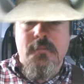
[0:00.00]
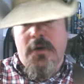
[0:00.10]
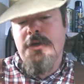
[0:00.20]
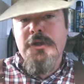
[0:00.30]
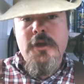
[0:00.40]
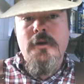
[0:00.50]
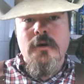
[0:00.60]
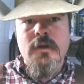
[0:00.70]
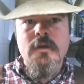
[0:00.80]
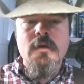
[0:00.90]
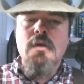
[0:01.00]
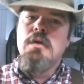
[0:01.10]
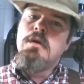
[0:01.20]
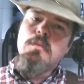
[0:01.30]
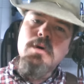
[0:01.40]
About a year.
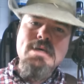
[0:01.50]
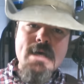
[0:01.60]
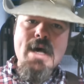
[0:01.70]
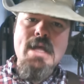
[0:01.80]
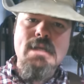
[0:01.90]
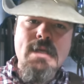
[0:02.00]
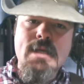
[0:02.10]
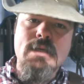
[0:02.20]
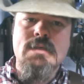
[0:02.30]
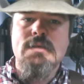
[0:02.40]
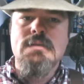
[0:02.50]
Well, golly.